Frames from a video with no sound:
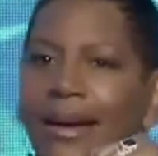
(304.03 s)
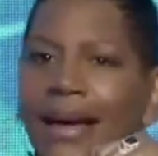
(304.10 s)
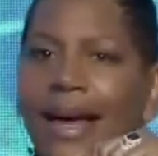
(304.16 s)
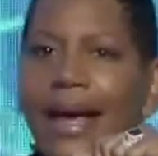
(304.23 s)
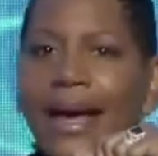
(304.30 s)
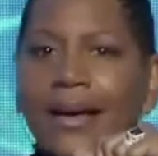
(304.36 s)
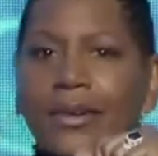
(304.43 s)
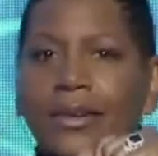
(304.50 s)

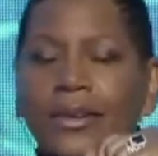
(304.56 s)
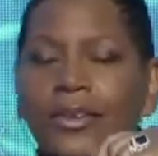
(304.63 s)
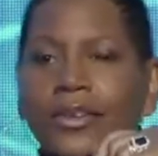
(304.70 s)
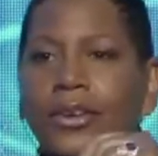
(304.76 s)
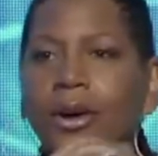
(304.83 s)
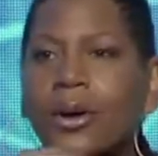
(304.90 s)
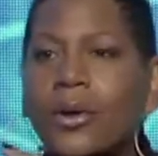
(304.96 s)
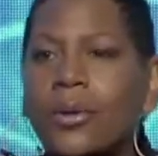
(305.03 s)
And
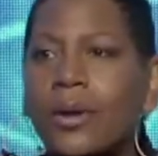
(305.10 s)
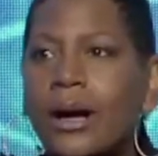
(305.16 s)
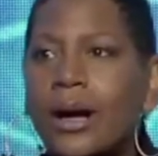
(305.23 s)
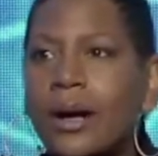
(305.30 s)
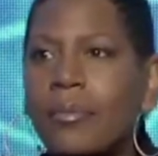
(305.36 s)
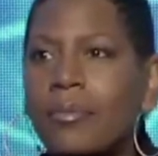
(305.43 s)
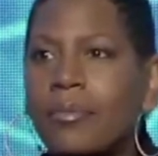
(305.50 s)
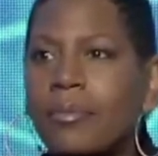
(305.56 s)
so,
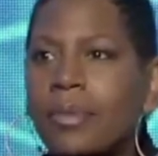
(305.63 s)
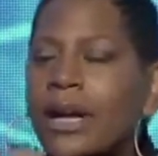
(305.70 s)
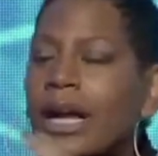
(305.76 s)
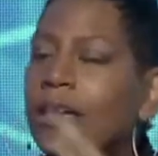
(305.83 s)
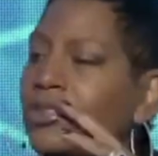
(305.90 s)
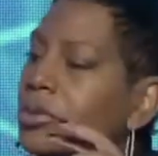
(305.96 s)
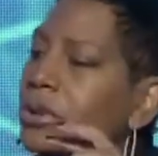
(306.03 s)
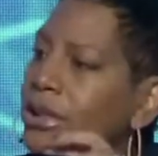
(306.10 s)
but I
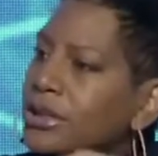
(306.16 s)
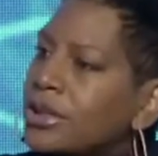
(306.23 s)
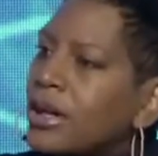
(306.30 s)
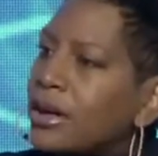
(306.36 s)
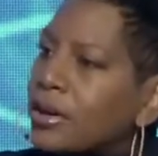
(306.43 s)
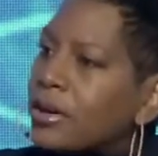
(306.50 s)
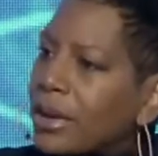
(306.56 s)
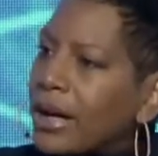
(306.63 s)
do want to
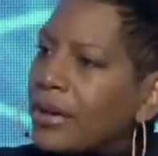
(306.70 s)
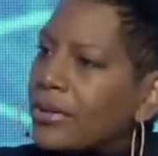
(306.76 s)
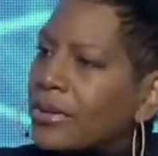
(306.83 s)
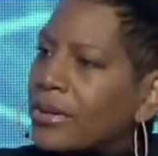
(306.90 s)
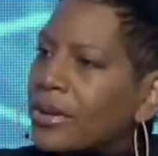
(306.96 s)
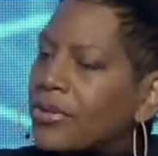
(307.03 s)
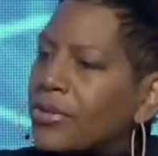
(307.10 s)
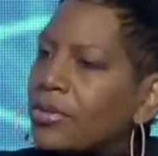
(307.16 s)
talk about
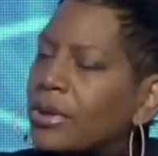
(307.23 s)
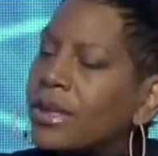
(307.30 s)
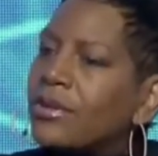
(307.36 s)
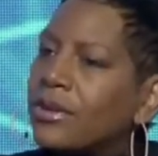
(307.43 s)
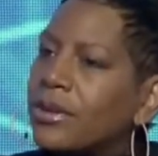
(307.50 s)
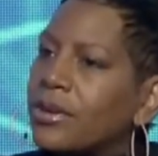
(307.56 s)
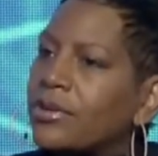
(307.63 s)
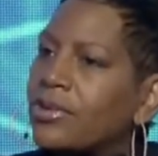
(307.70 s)
this
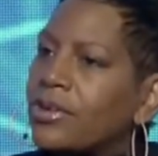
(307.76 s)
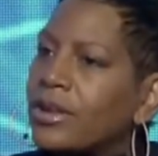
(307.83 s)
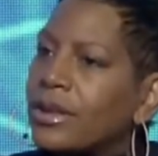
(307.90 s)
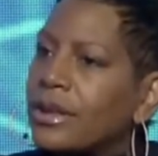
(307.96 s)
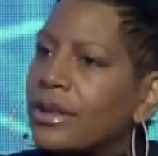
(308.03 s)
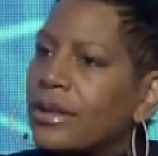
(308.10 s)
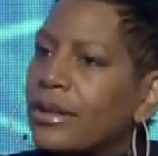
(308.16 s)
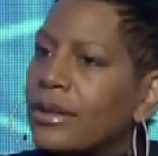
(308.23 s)
research,
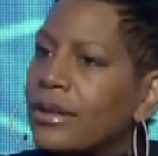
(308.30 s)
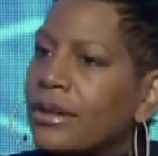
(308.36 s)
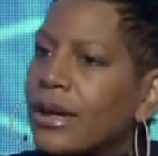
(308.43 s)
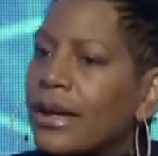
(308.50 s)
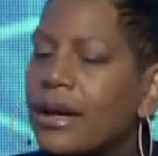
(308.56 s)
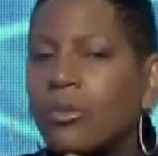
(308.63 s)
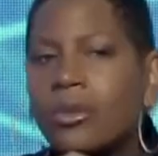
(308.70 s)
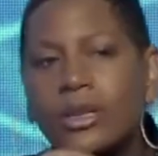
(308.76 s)

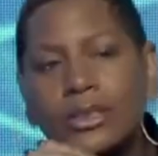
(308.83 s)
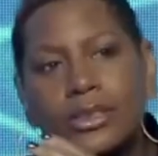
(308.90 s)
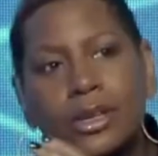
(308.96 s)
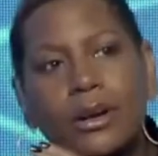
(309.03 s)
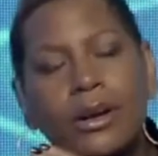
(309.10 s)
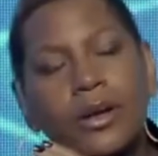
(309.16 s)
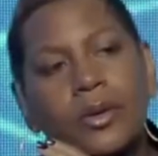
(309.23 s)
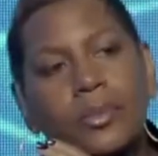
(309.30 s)
and I want to
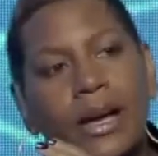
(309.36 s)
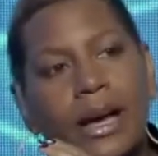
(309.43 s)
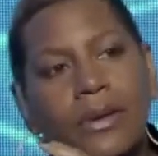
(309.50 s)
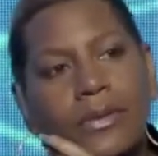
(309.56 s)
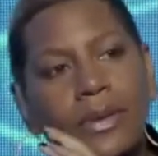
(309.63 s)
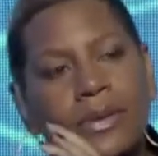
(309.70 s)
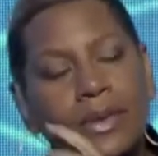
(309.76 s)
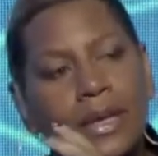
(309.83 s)
talk about
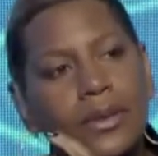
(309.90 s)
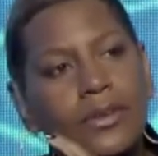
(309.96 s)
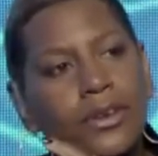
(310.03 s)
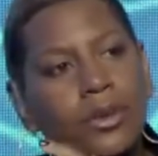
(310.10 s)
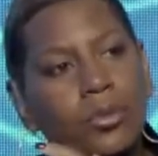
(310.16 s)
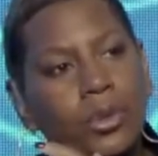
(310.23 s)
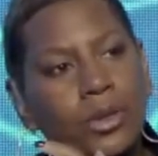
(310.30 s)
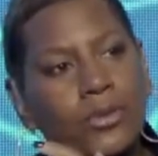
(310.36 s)
the things
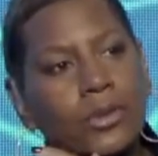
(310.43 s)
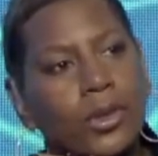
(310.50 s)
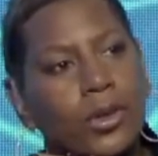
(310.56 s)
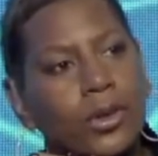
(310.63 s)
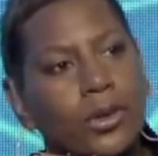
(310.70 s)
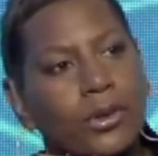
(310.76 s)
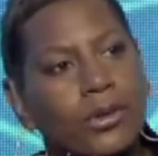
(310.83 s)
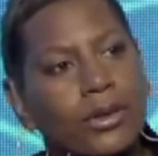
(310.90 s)
that we've
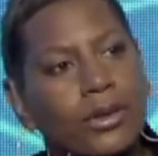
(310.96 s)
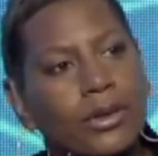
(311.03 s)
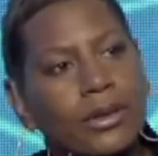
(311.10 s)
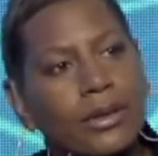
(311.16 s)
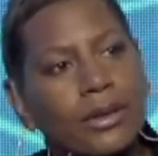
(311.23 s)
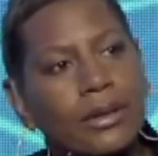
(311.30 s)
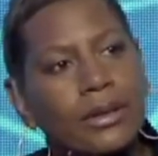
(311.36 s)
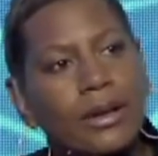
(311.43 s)
learned
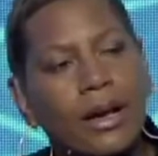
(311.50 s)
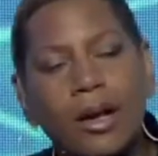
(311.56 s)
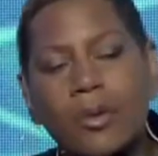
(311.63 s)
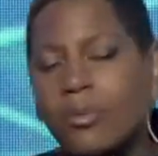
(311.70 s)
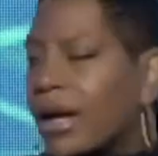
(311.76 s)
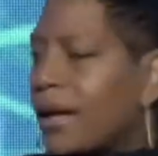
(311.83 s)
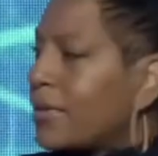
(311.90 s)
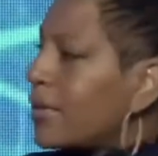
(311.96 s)

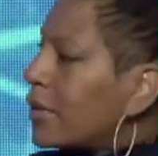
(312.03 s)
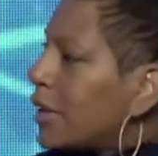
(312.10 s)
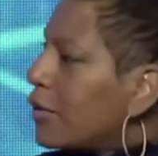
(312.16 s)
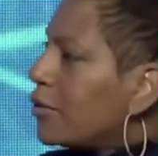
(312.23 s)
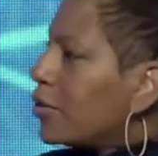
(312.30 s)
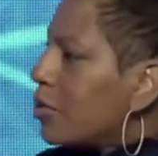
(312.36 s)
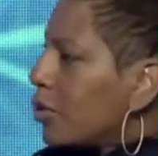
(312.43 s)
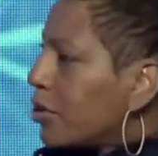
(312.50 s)
and the things
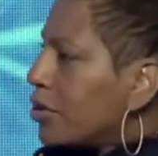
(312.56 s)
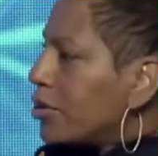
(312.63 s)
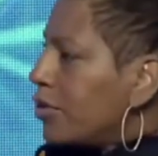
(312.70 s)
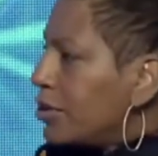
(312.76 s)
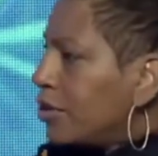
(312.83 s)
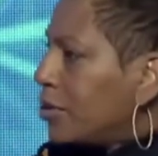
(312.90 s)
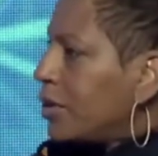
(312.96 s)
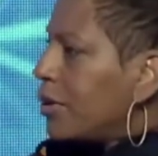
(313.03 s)
that we're going to
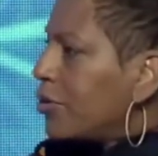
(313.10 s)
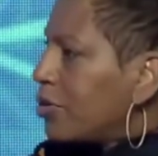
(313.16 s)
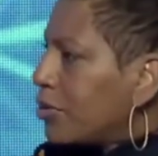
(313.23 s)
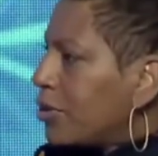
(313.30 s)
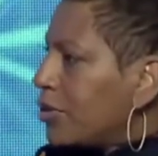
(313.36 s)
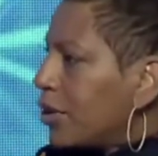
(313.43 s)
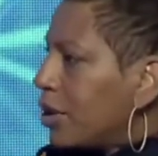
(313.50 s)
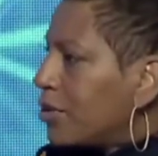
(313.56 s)
do as a
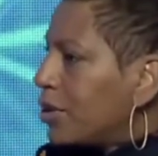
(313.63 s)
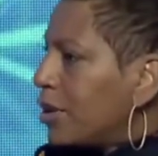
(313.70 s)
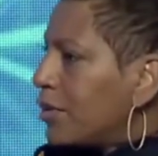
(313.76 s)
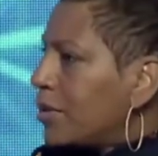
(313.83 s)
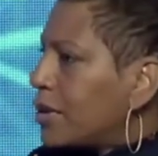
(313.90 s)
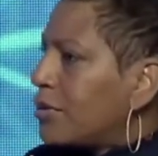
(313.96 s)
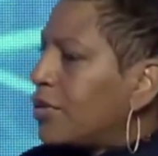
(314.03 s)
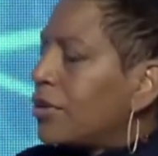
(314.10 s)
result of it.
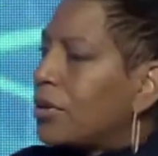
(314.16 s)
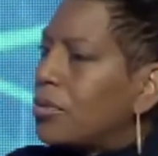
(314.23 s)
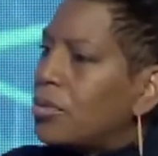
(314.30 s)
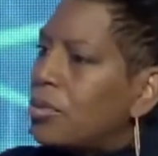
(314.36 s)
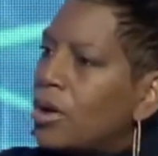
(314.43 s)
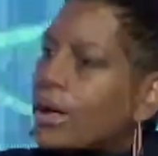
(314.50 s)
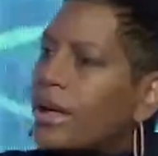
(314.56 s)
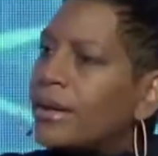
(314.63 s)
So
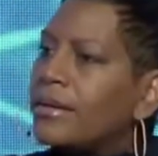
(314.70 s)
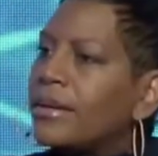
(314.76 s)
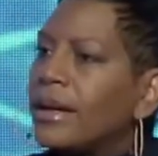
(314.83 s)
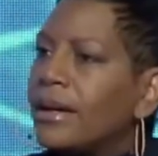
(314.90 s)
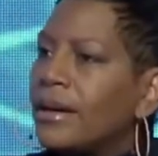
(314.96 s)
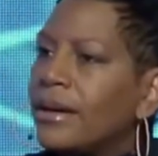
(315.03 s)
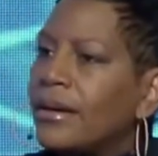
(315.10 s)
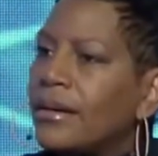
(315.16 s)
one,
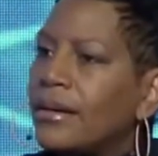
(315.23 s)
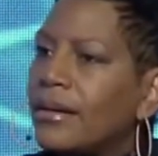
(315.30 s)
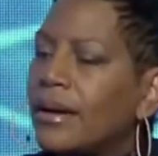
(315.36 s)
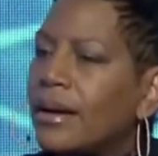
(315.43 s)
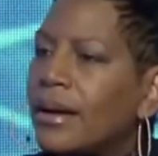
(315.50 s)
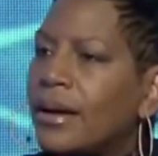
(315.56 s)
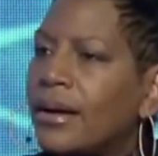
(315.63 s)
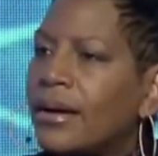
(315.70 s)

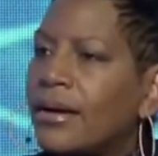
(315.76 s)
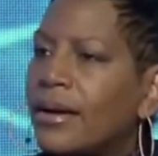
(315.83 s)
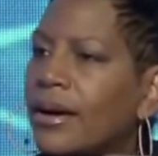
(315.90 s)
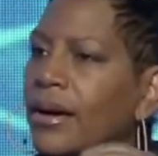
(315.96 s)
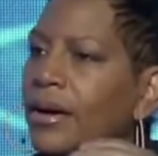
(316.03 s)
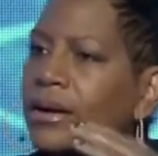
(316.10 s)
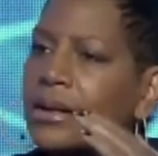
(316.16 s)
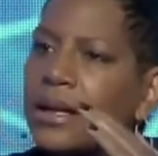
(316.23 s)

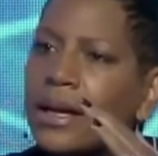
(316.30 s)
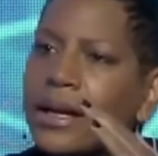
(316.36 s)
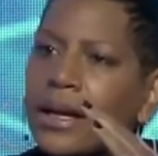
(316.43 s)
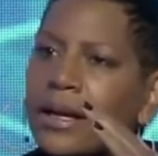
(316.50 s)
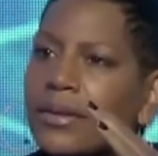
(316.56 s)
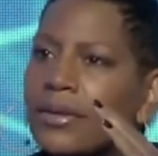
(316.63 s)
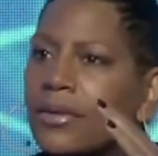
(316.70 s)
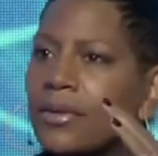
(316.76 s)
our
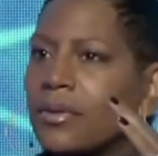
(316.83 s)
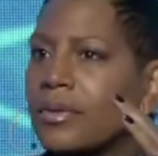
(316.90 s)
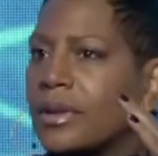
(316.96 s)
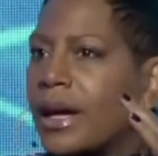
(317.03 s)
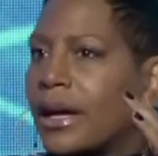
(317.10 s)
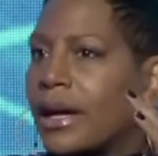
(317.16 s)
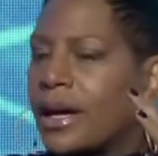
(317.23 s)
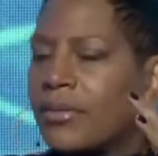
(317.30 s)
clients,
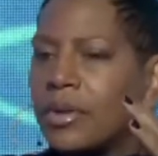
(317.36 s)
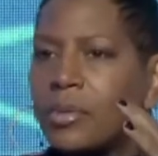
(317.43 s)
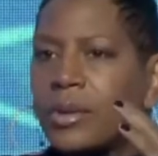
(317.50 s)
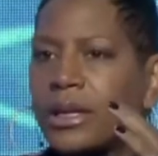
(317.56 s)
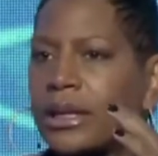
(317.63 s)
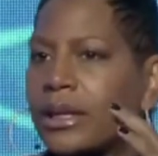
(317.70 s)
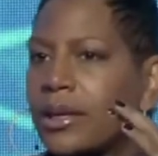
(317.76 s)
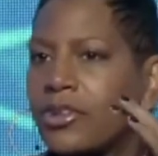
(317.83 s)
like
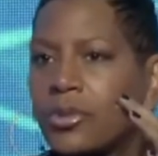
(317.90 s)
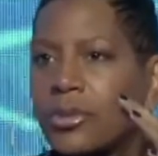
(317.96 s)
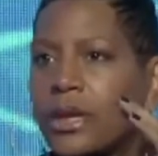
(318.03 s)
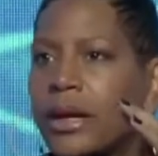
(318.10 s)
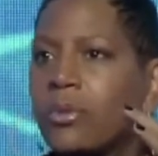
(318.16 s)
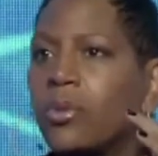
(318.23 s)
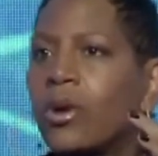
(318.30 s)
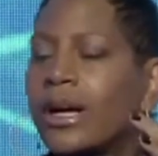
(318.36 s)
everybody else, were like,
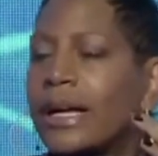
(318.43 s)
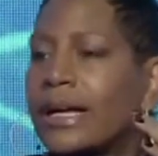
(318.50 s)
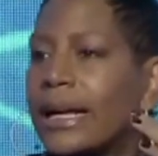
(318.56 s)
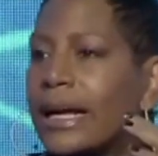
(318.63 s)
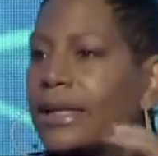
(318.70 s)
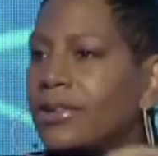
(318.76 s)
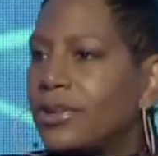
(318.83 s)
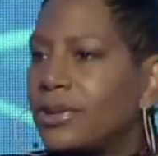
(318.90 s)
what can
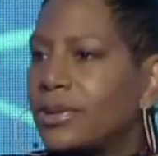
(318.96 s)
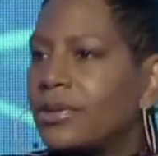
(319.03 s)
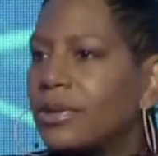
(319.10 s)
I do?